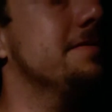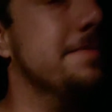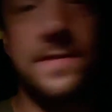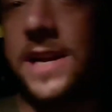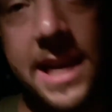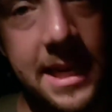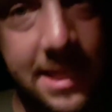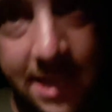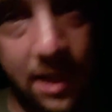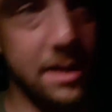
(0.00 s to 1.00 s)
Freaking
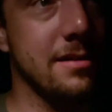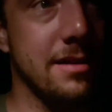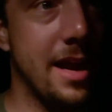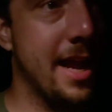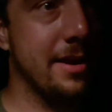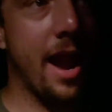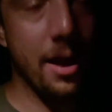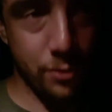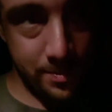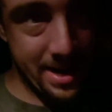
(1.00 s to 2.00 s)
stellar. I
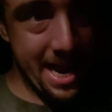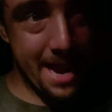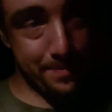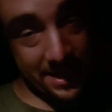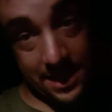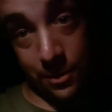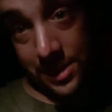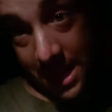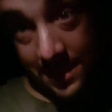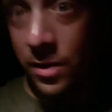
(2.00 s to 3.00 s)
would have been happy as hell
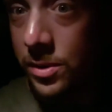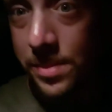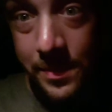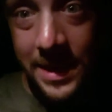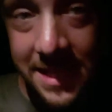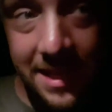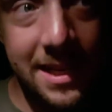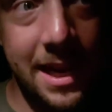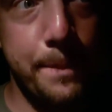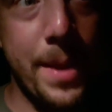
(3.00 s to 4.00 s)
with that. That would have been my
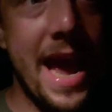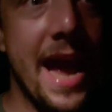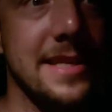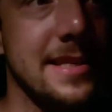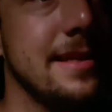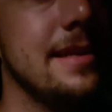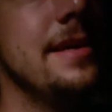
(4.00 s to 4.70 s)
6-second pass.